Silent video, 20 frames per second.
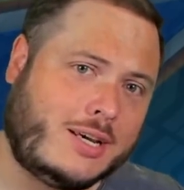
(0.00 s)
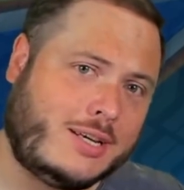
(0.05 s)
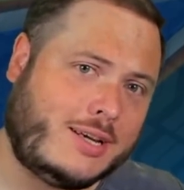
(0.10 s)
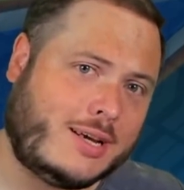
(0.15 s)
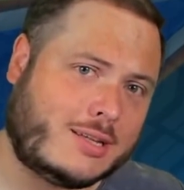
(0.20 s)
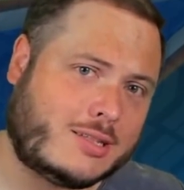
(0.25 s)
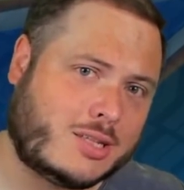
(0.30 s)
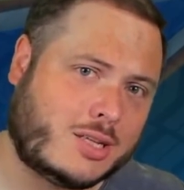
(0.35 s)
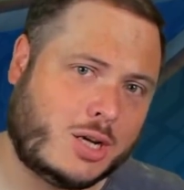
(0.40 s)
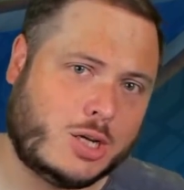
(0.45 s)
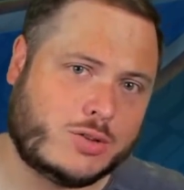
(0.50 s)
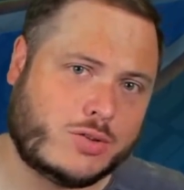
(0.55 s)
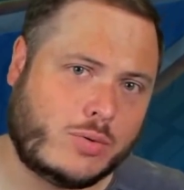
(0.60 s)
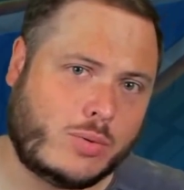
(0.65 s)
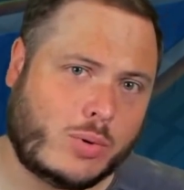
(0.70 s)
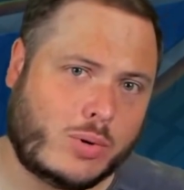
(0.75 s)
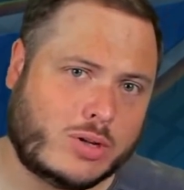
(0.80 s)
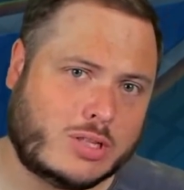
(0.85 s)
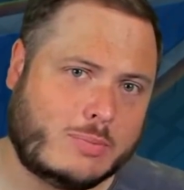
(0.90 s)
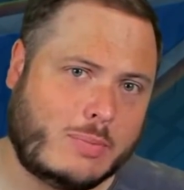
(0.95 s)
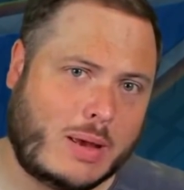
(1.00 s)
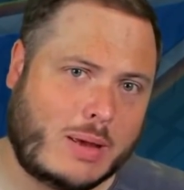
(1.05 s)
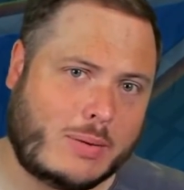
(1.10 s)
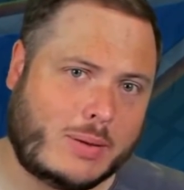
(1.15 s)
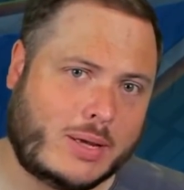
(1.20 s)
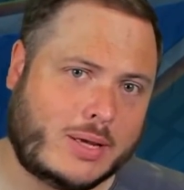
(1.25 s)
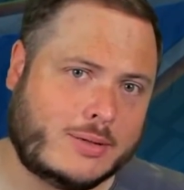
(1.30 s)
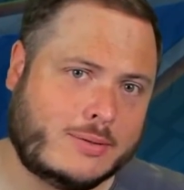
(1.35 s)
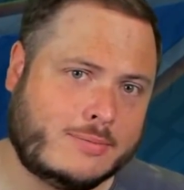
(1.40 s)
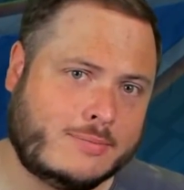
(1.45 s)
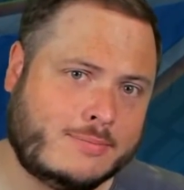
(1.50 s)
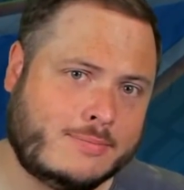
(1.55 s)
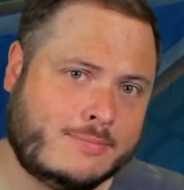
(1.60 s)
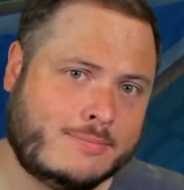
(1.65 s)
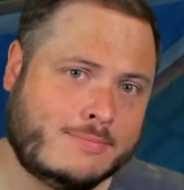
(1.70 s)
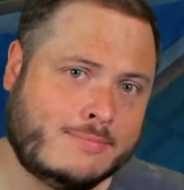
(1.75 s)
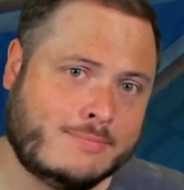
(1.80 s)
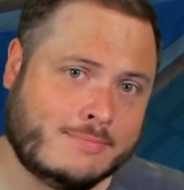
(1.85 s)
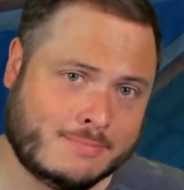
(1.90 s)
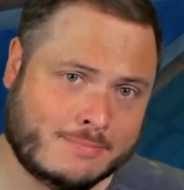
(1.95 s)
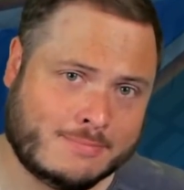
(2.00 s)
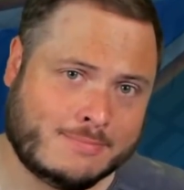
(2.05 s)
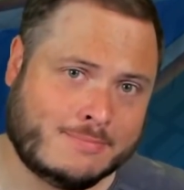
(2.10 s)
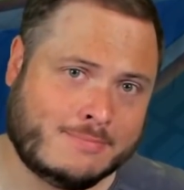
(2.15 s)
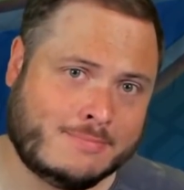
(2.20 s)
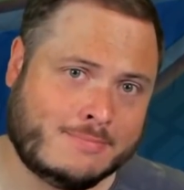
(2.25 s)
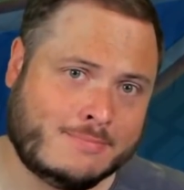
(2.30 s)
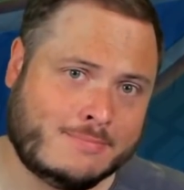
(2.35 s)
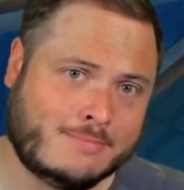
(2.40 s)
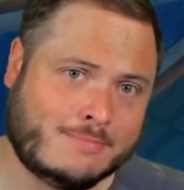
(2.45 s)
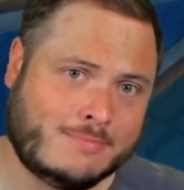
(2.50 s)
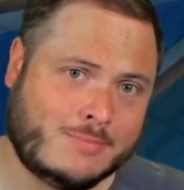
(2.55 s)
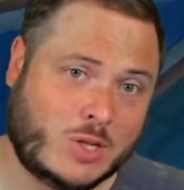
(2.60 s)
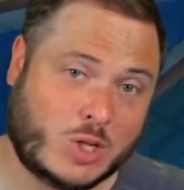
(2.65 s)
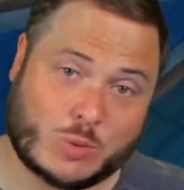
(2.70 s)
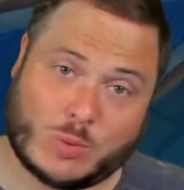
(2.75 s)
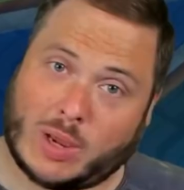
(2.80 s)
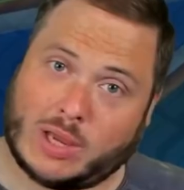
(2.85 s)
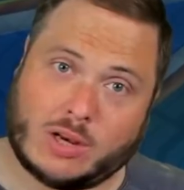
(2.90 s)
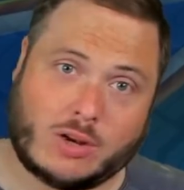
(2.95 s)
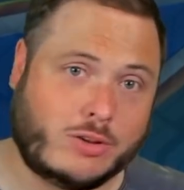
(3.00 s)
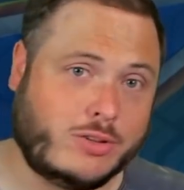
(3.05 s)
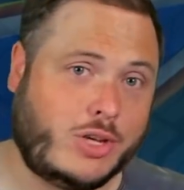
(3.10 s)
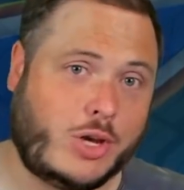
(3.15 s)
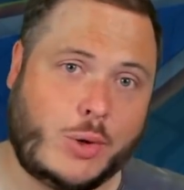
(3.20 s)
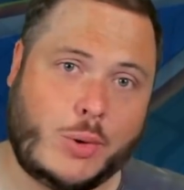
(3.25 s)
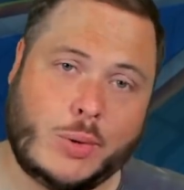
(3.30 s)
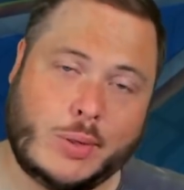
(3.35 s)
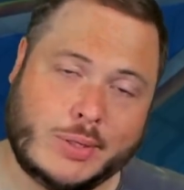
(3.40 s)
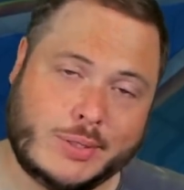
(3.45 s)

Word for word: Get to those rewards, baby. Just waiting on you.